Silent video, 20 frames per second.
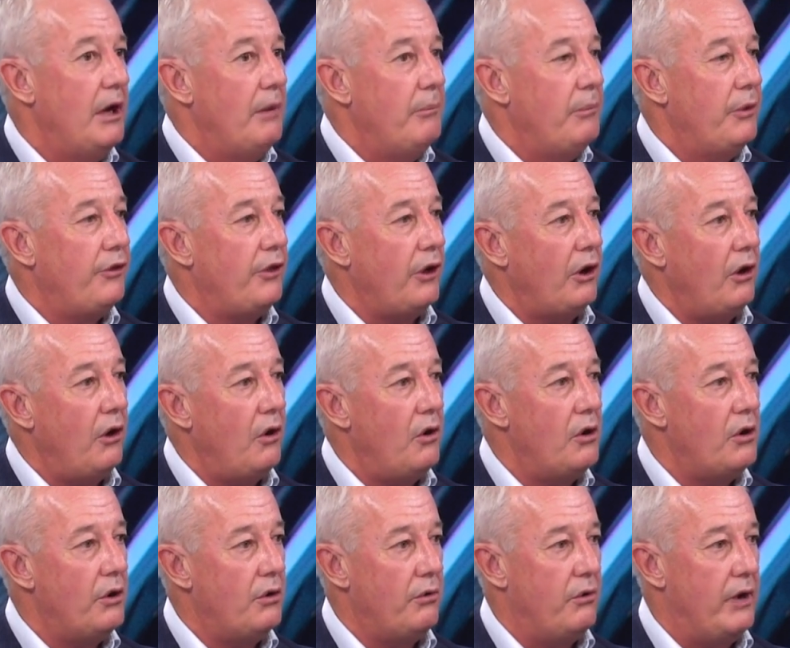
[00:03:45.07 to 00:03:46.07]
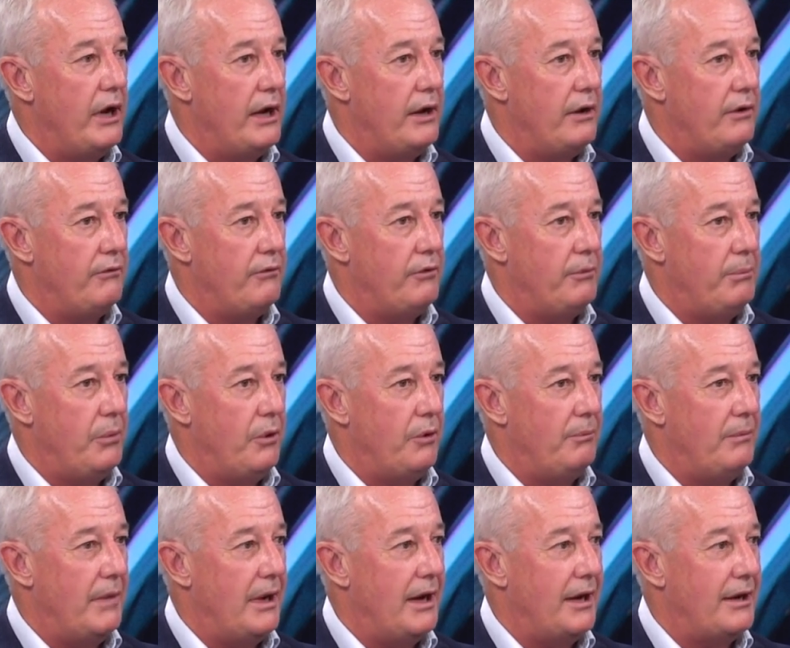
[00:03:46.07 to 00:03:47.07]
But the longer end of the bond
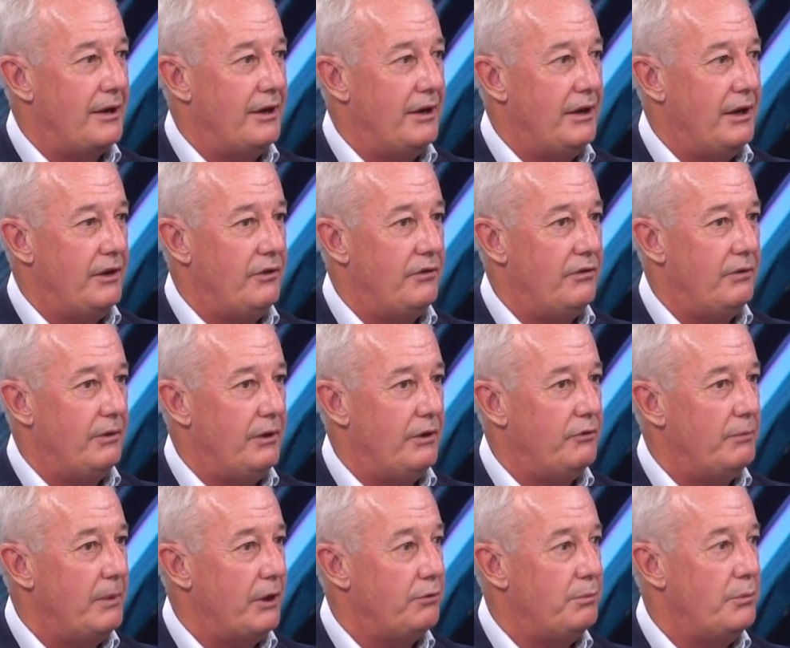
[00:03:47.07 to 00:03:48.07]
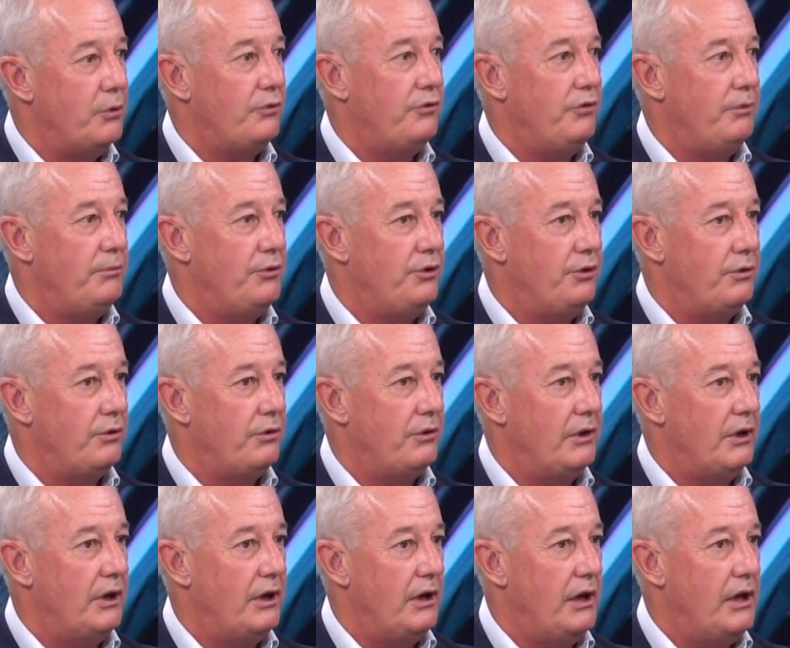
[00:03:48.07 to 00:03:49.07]
market is much more subdued.
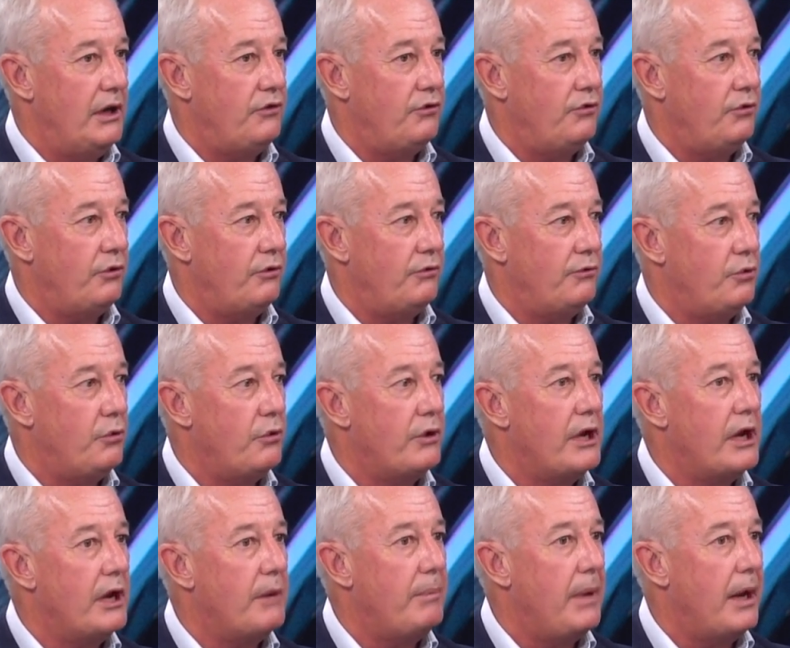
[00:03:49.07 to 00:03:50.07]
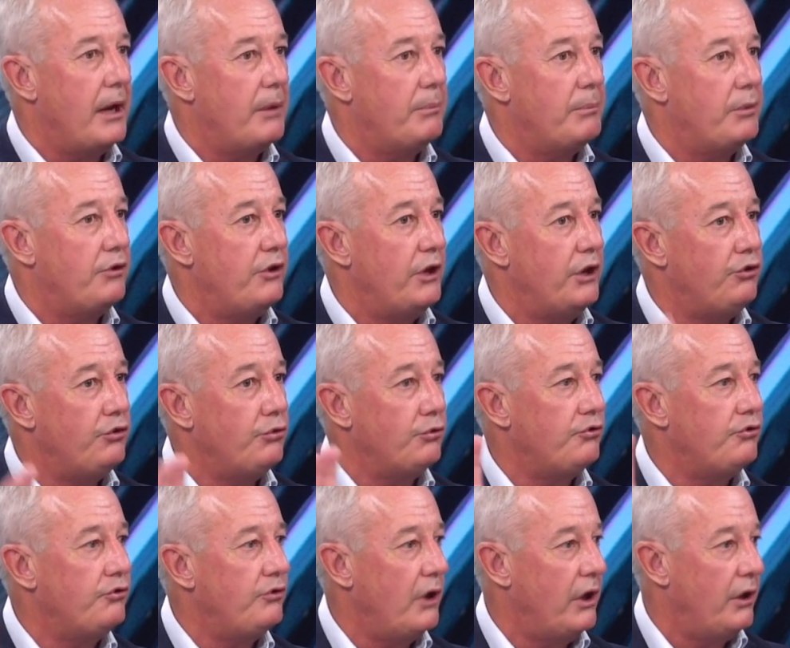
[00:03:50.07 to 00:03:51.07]
It's sort of talking about a potential
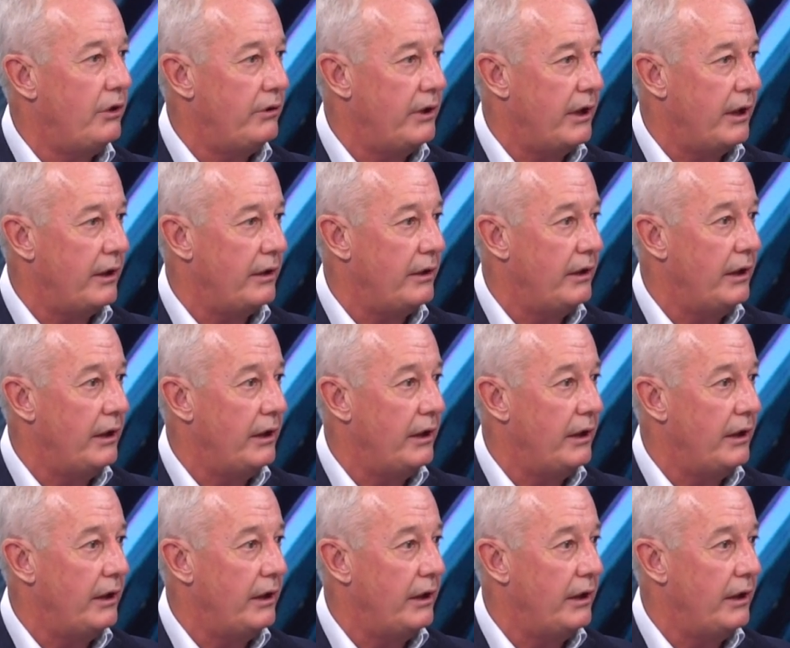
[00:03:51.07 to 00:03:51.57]
slowdown.